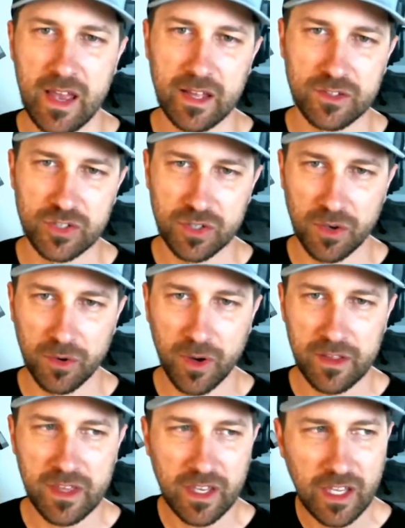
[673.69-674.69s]
And
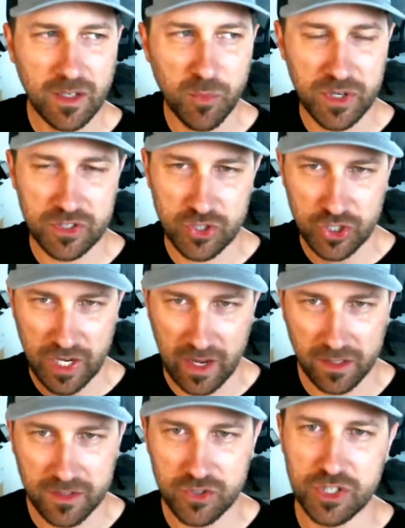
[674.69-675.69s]
so I think Kingdom One is
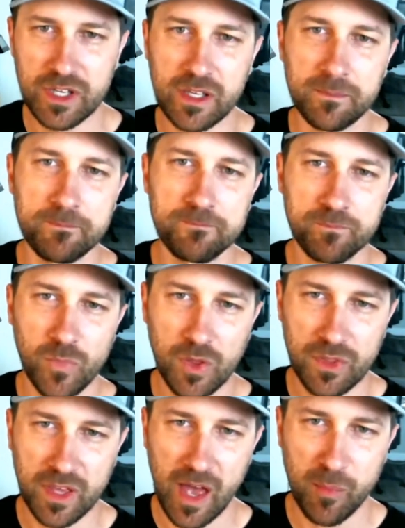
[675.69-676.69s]
challenging
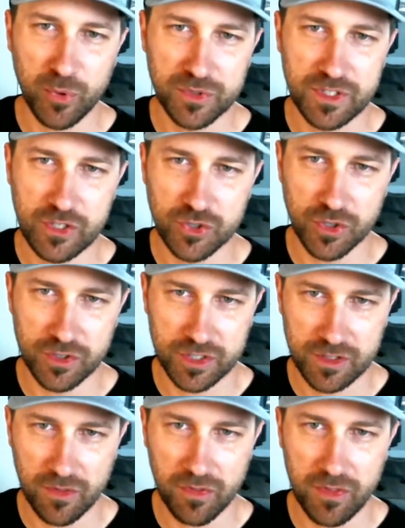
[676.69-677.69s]
the capital C
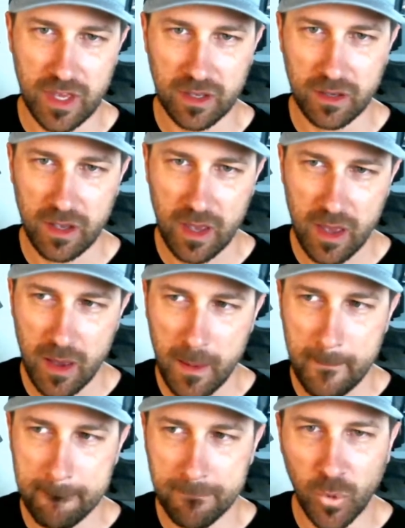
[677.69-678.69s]
church to think
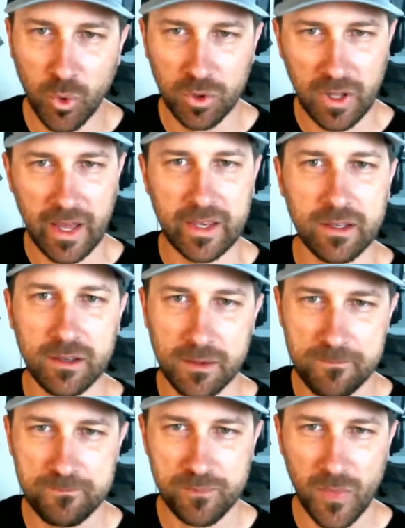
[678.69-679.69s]

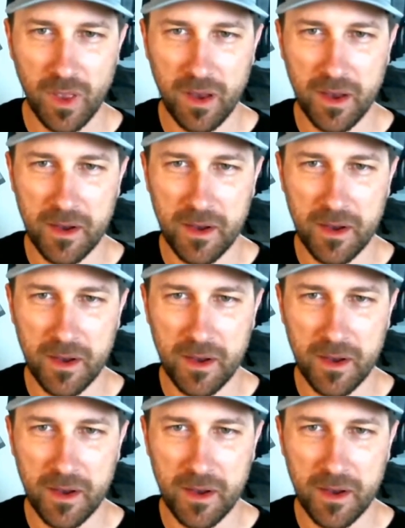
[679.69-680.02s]
more like